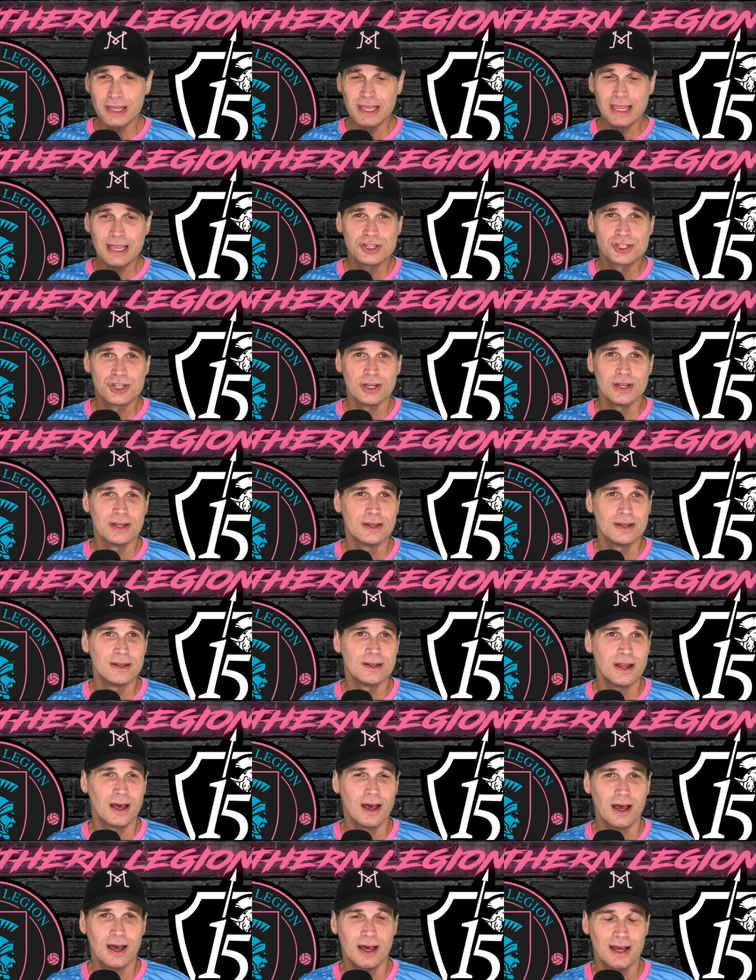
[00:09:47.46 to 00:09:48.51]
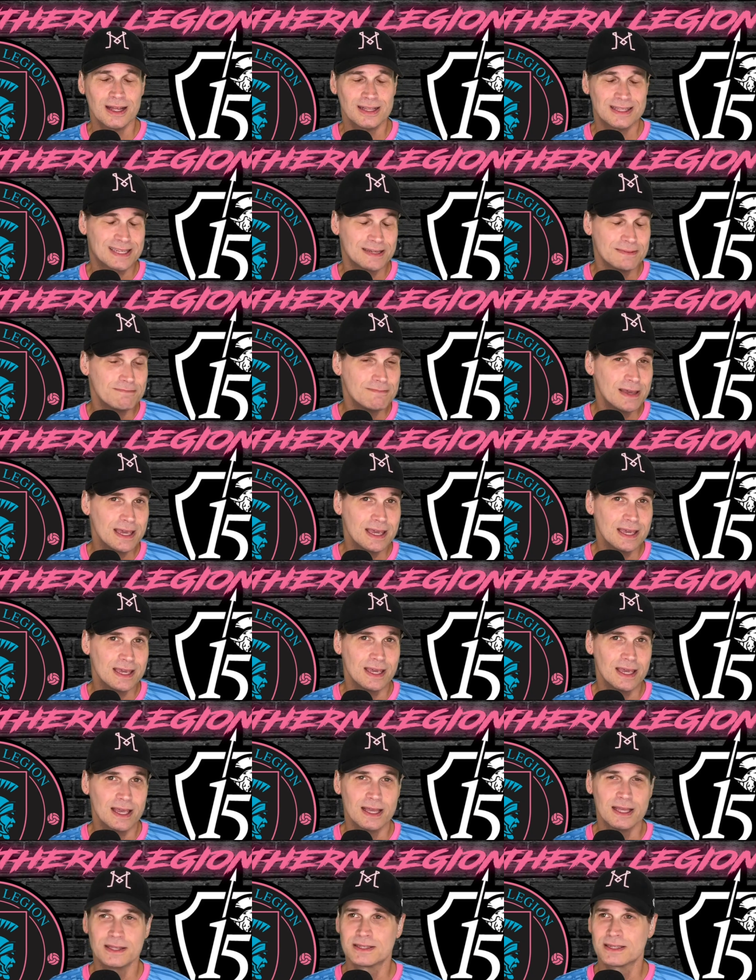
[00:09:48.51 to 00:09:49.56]
Legion, to me,
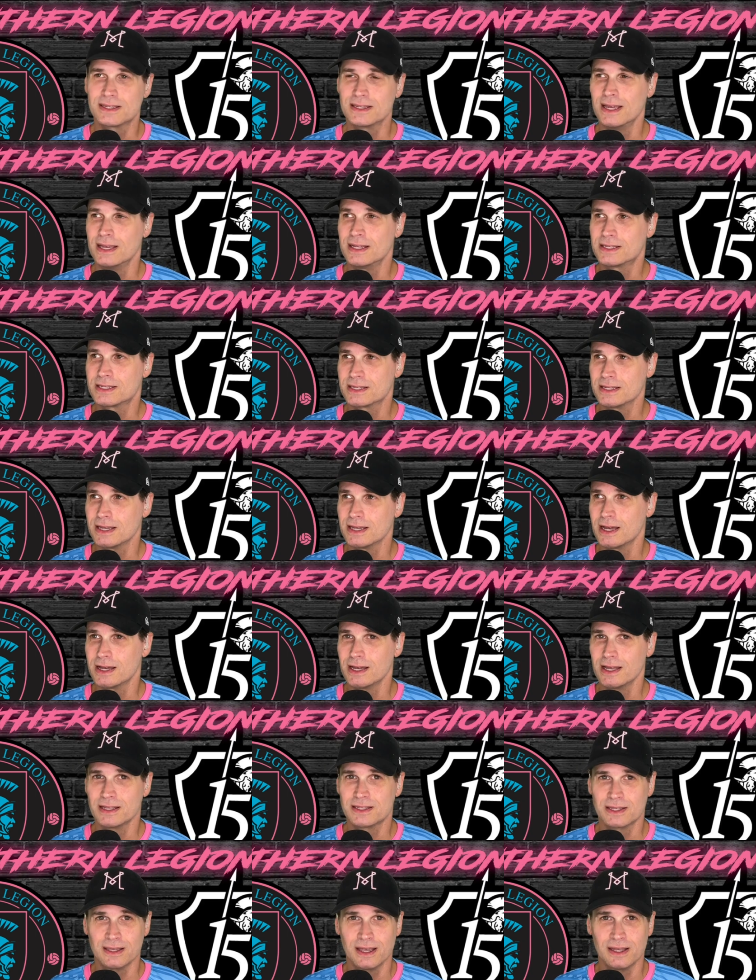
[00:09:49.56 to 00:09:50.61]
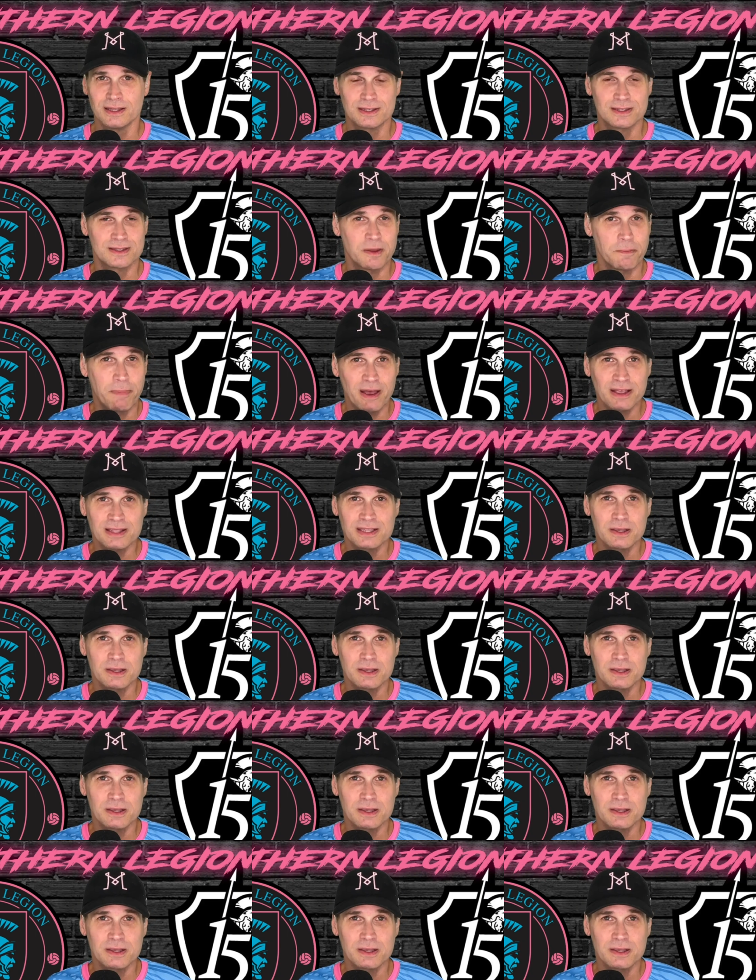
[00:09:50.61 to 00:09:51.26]
it's the best